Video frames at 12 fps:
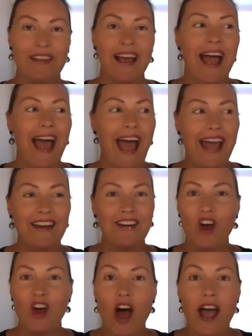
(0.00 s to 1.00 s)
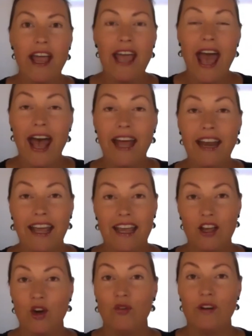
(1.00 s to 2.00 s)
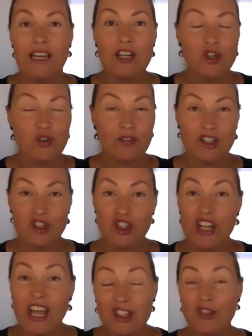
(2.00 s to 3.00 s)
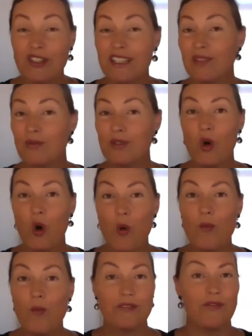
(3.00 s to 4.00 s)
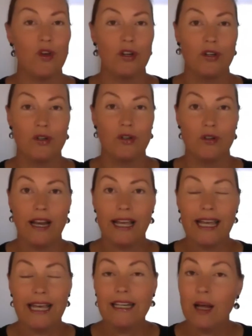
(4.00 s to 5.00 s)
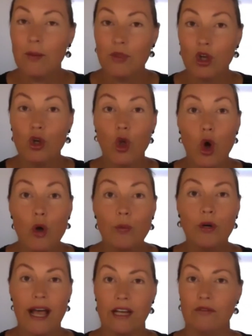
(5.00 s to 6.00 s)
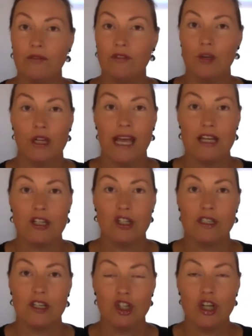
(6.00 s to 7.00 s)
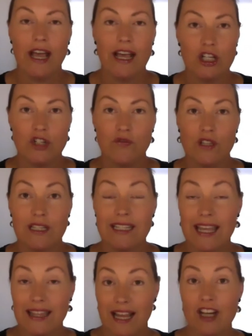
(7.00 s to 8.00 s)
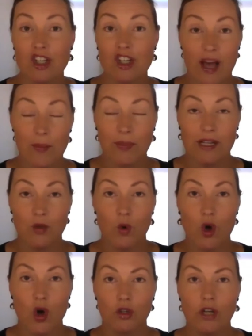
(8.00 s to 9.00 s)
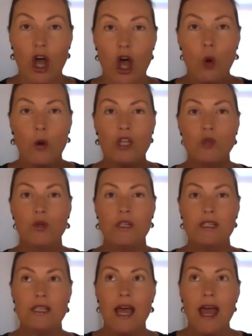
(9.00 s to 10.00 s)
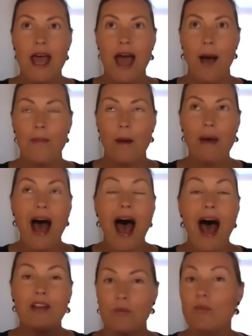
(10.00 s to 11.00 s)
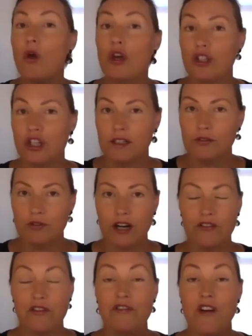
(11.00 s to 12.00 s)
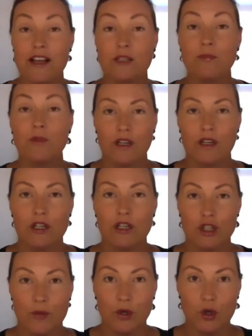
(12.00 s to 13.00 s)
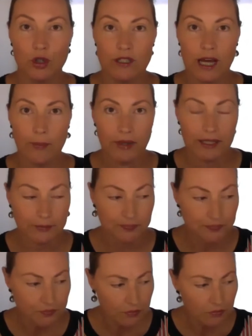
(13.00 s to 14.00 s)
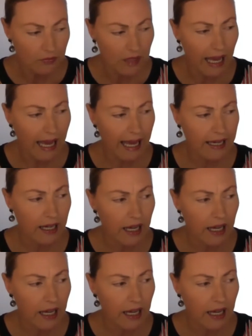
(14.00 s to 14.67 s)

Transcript: And I had a career trajectory that was almost vertical, and I ended up the global head of communications and change for the 10th largest company in the world, which was part of a merger, right, of a fast-moving consumer goods company. And